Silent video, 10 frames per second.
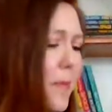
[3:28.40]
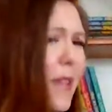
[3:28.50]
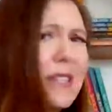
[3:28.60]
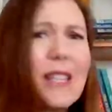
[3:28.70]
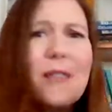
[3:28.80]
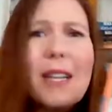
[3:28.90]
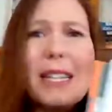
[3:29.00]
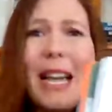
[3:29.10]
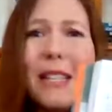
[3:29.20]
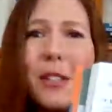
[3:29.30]
stuff like
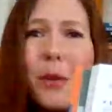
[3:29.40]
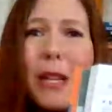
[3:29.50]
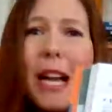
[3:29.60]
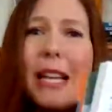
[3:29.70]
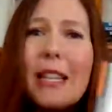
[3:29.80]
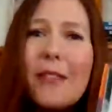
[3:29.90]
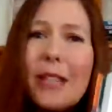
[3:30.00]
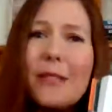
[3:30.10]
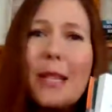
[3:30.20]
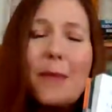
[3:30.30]
that. So it kind of
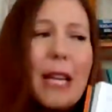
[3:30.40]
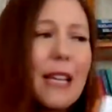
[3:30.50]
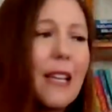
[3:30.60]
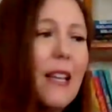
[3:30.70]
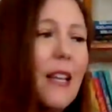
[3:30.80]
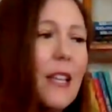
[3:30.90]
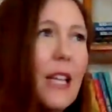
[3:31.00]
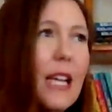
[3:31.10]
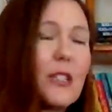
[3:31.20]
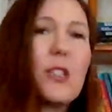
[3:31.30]
gives them like,
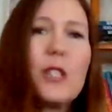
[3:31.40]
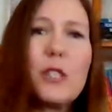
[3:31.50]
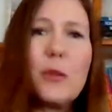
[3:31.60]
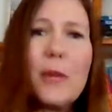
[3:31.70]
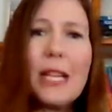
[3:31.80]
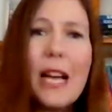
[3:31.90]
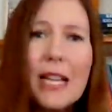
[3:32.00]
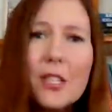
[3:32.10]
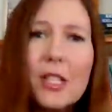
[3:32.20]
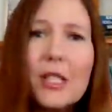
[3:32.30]
it's good to be
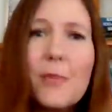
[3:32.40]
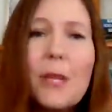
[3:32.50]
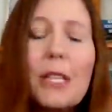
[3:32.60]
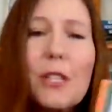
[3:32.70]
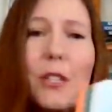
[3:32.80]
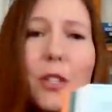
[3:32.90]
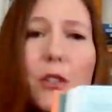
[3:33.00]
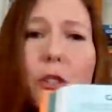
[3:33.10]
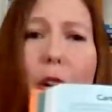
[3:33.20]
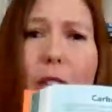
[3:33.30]
conscious, but you
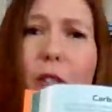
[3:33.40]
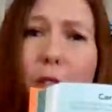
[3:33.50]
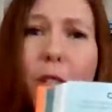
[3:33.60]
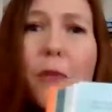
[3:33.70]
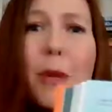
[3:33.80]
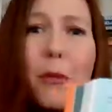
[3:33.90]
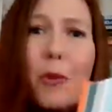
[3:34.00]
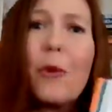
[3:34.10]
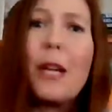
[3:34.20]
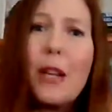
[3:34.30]
also shouldn't be
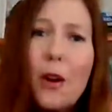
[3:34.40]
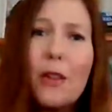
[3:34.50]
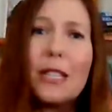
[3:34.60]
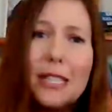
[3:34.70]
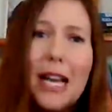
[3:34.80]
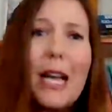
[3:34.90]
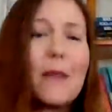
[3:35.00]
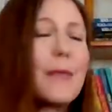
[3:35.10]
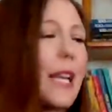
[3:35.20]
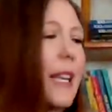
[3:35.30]
worrying all the
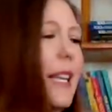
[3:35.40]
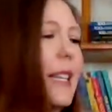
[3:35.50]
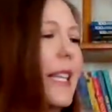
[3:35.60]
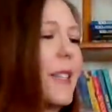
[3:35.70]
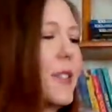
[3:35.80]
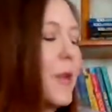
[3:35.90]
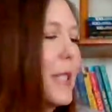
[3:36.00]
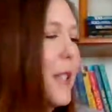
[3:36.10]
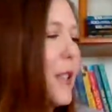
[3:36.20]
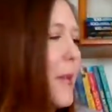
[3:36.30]
time, that kind of thing. So
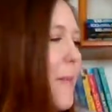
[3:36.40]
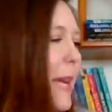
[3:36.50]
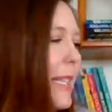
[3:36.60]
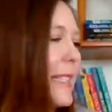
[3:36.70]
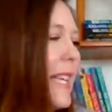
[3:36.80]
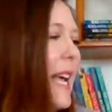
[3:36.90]
it's a good mix.